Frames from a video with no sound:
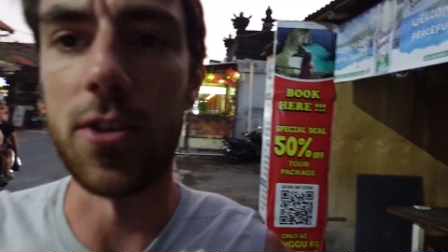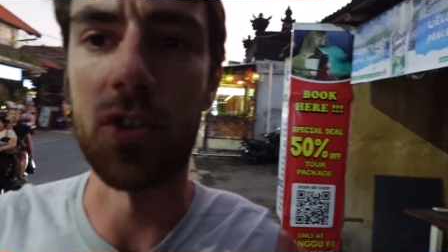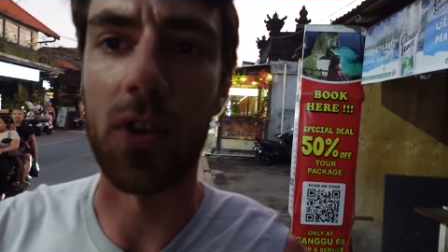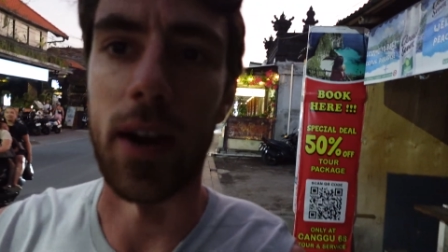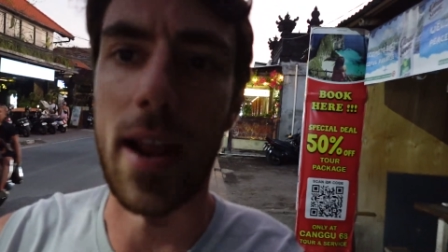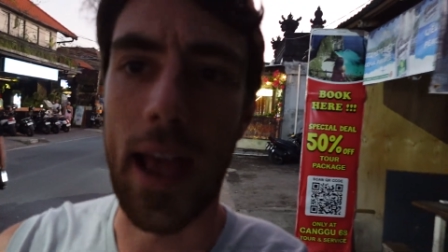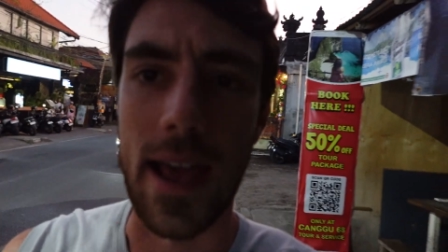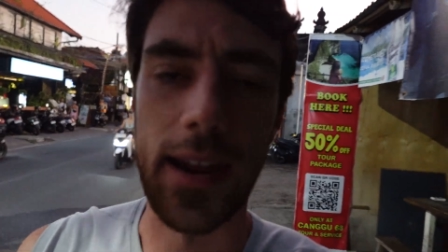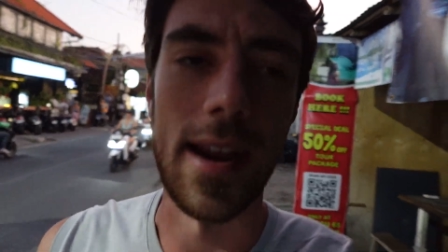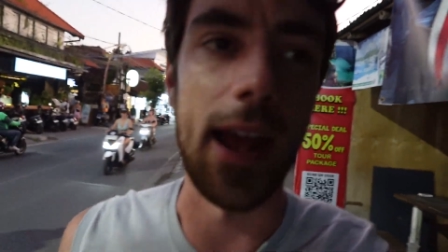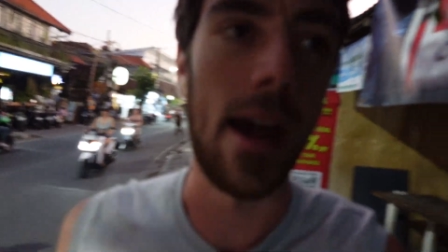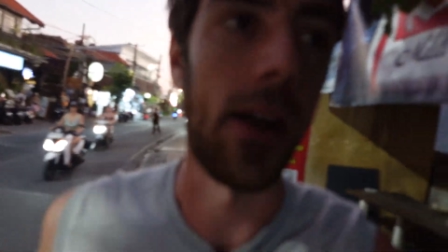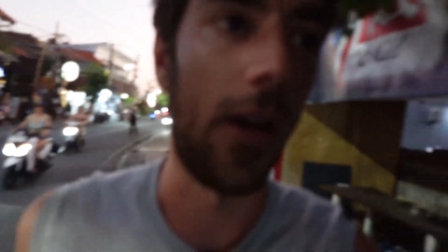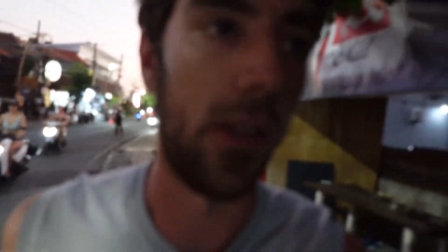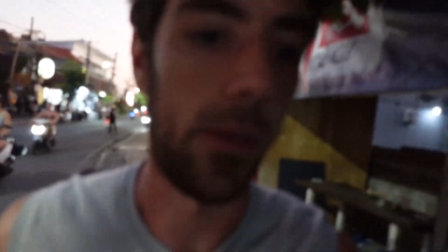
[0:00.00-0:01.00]
least try to edit
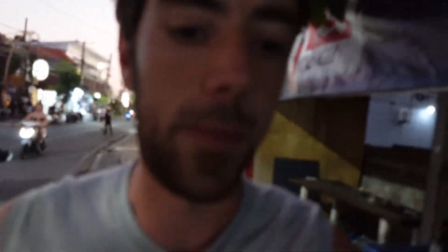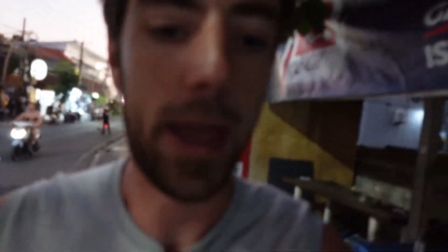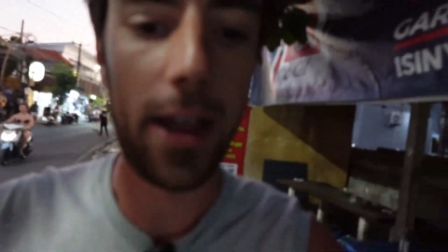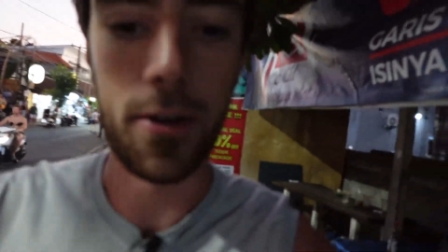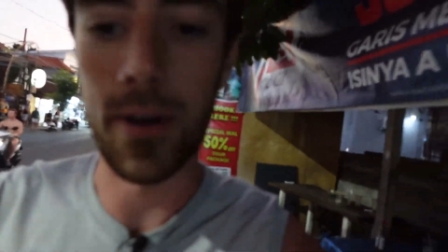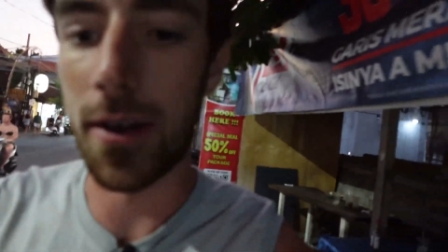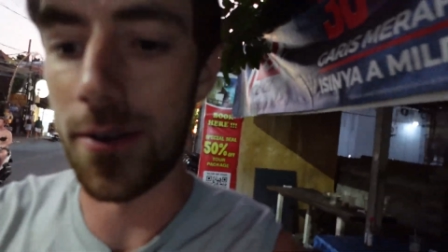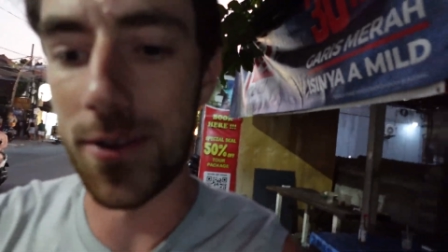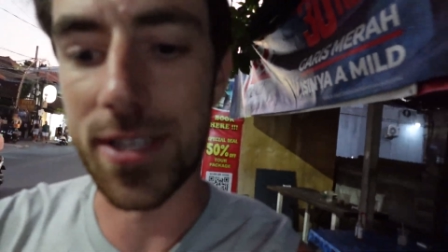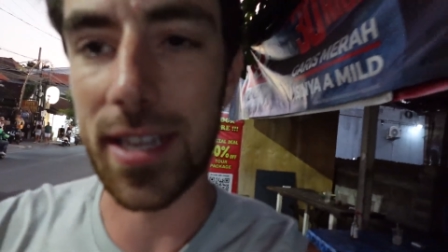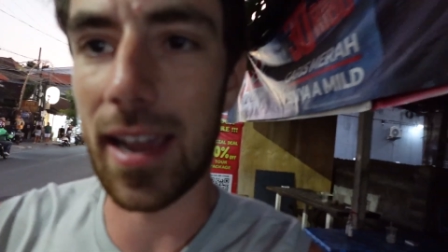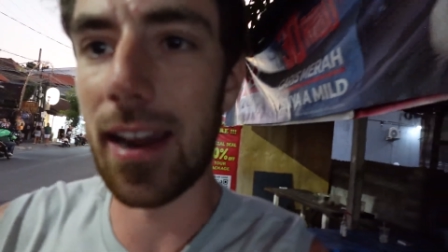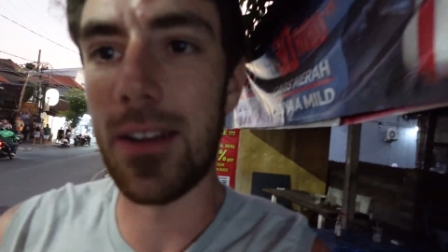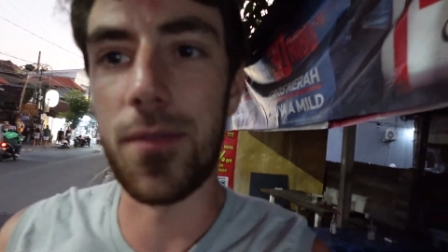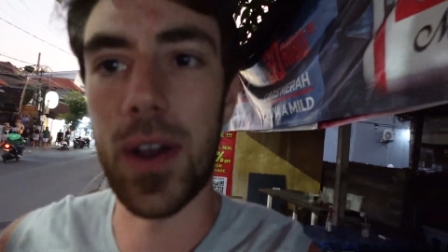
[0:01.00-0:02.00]
out all the background noise.
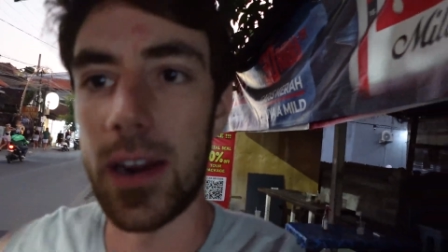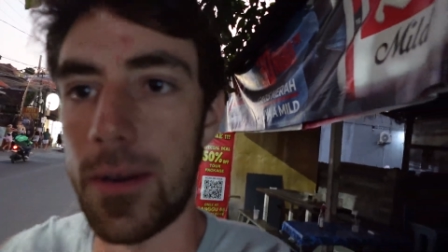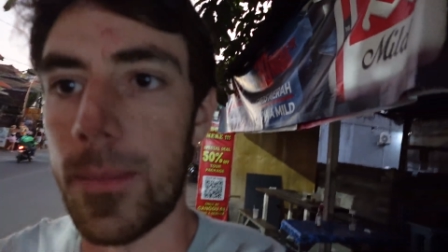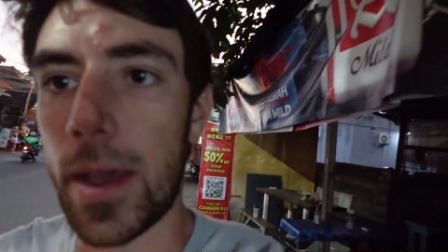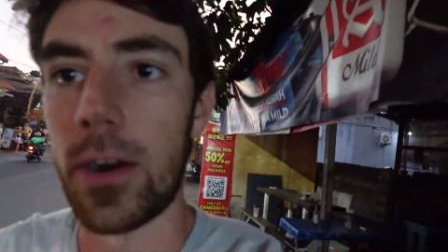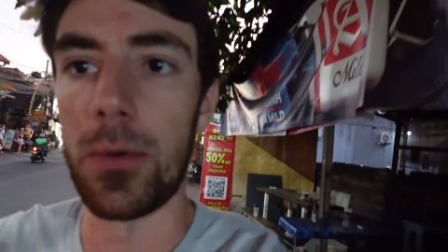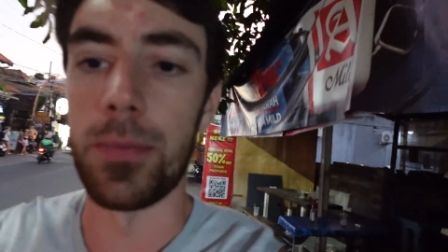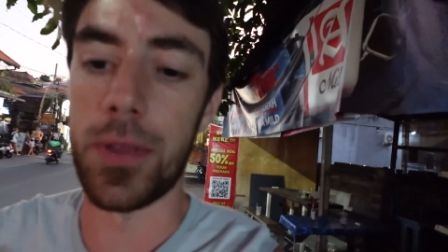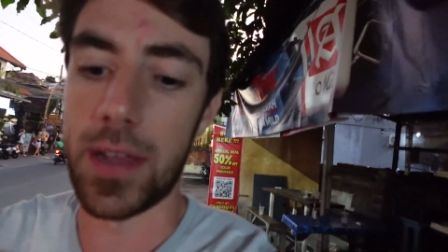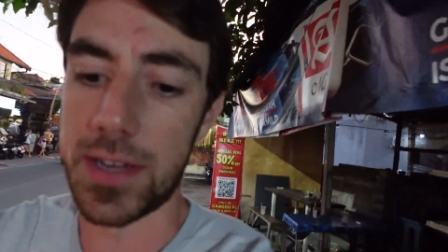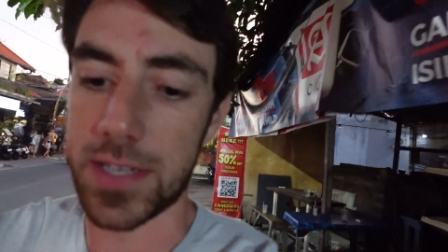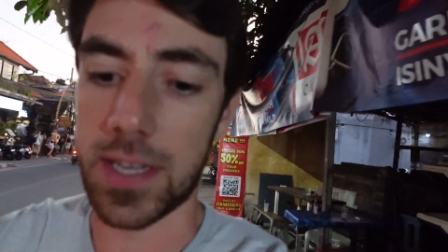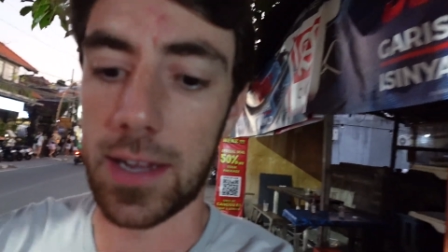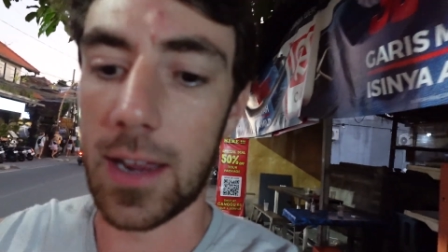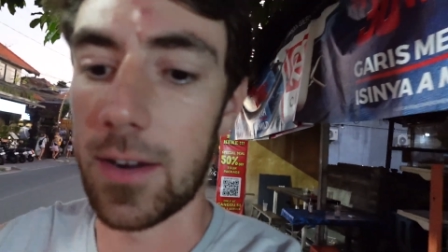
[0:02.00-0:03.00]
I got to find a better
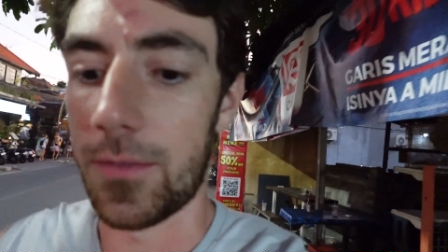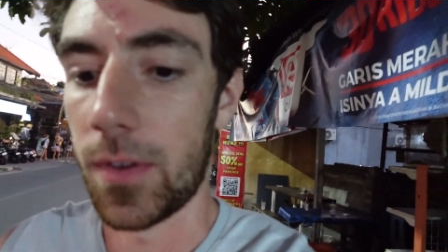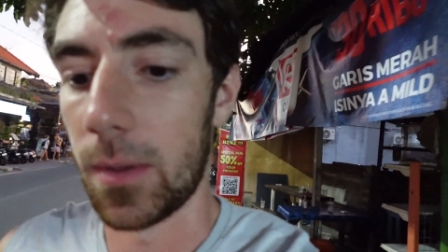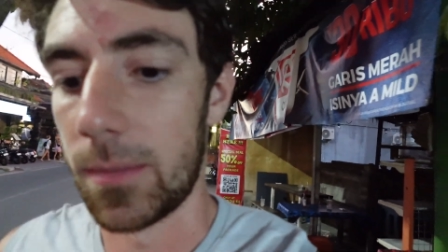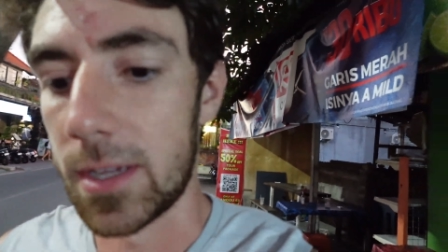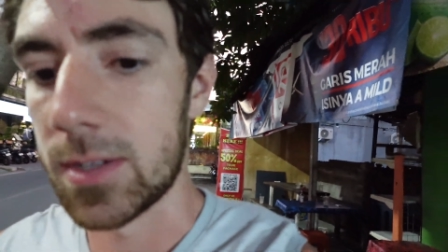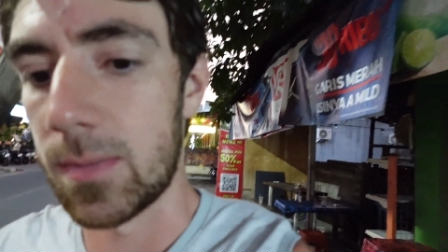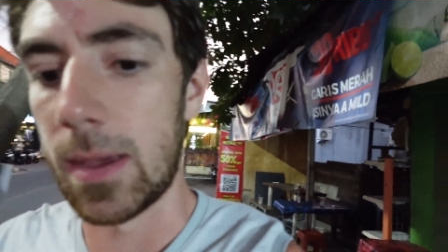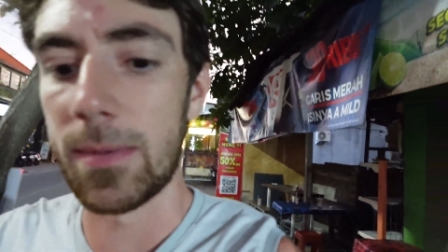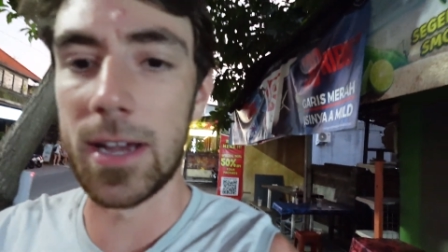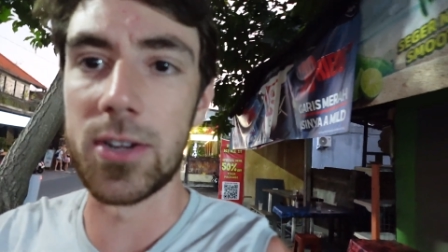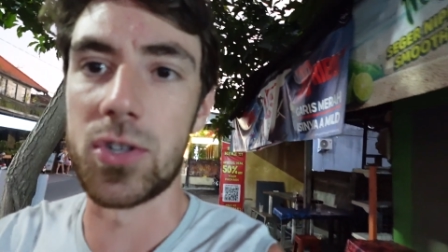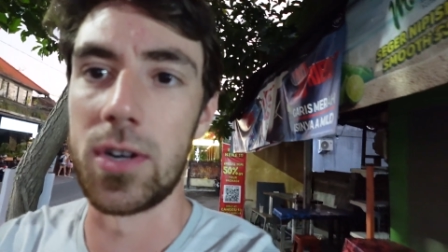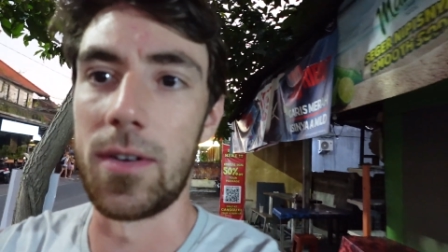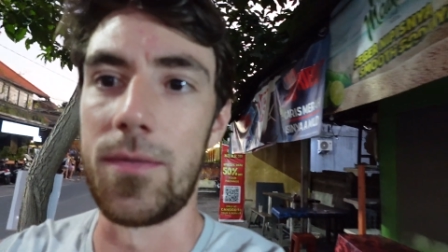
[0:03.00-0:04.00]
place to kind of film this. Maybe
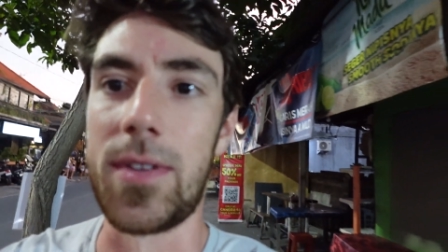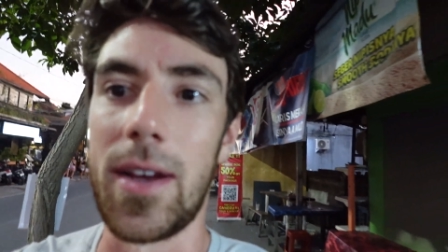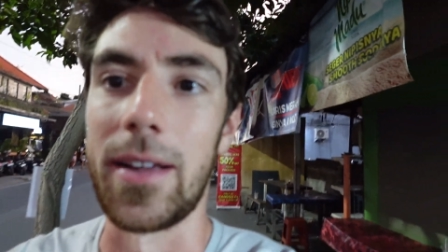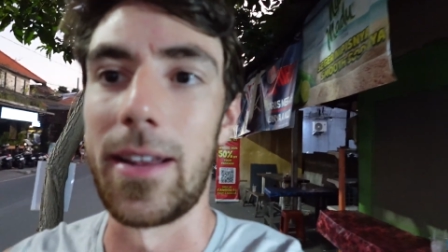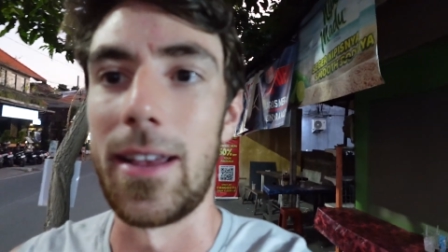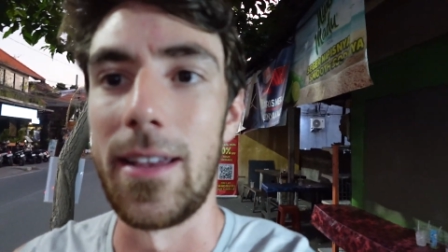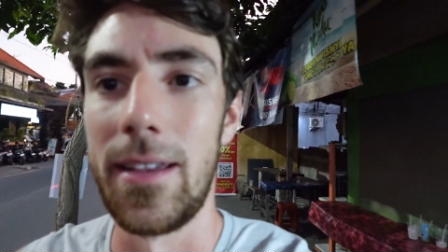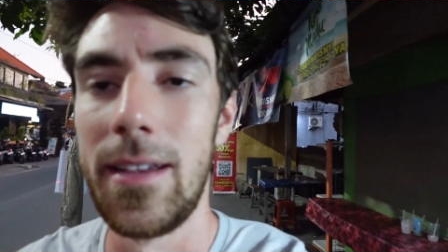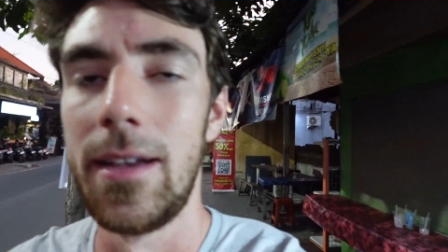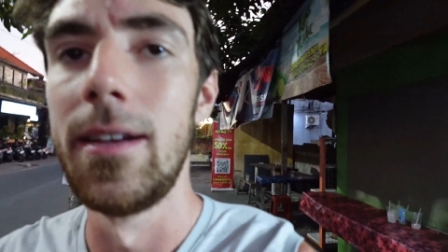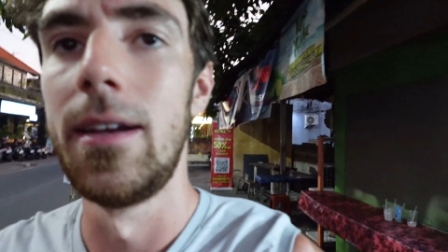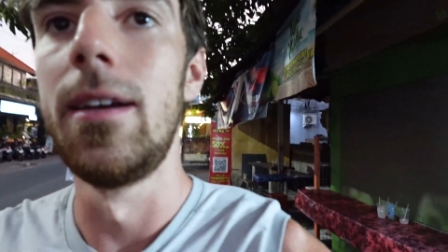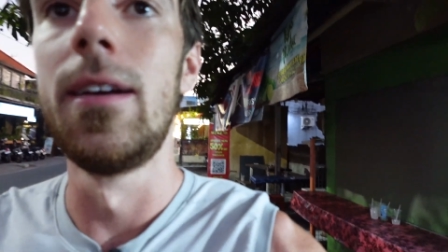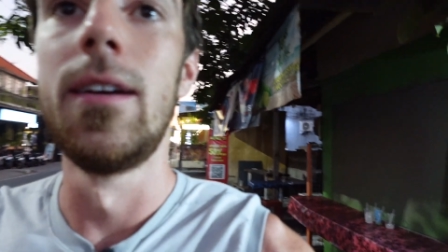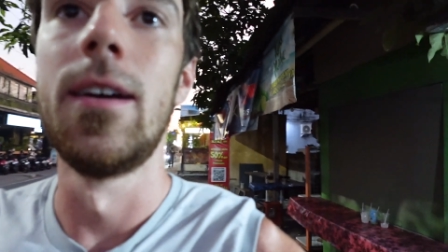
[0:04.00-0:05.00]
I should have done it
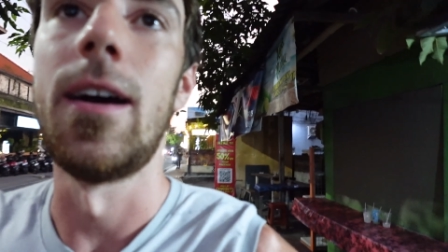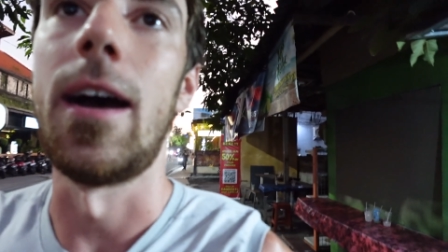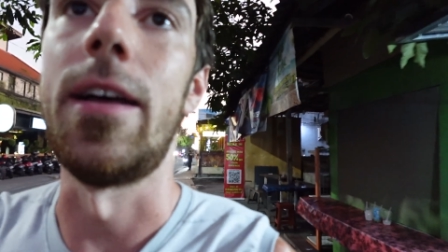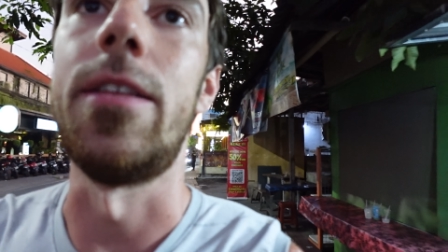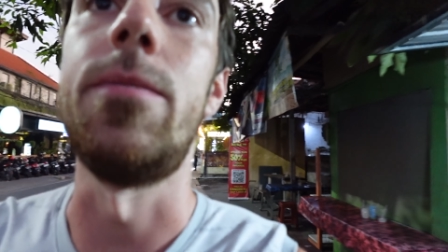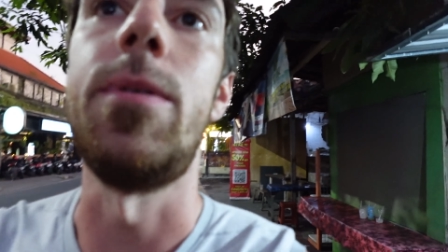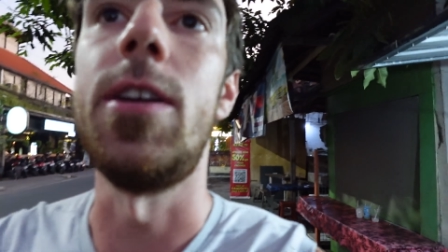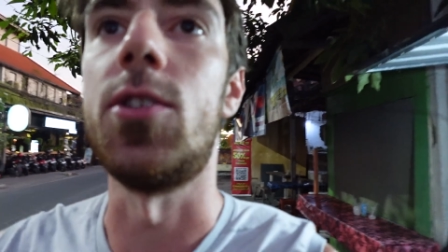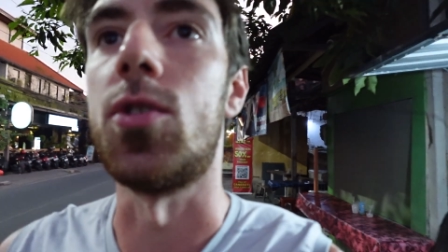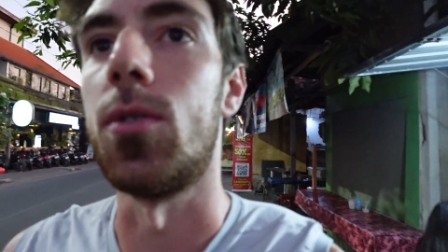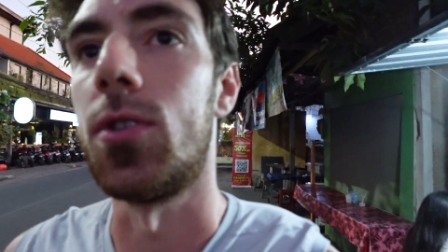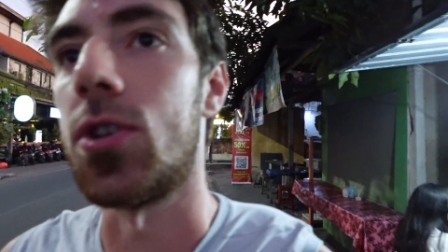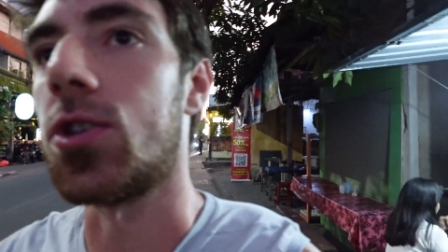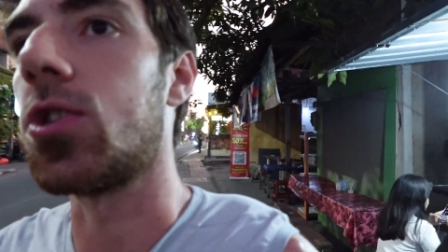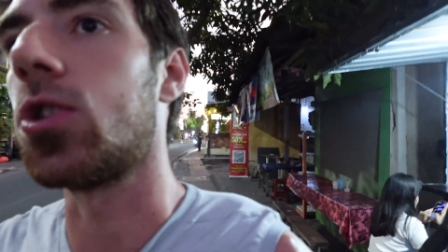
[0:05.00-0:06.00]
on the beach. There
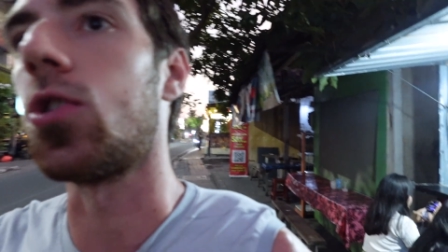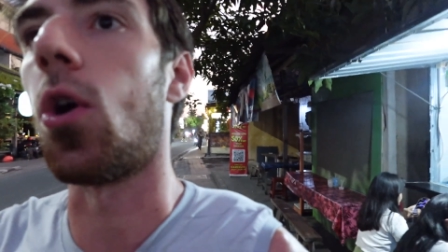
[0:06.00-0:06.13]
were just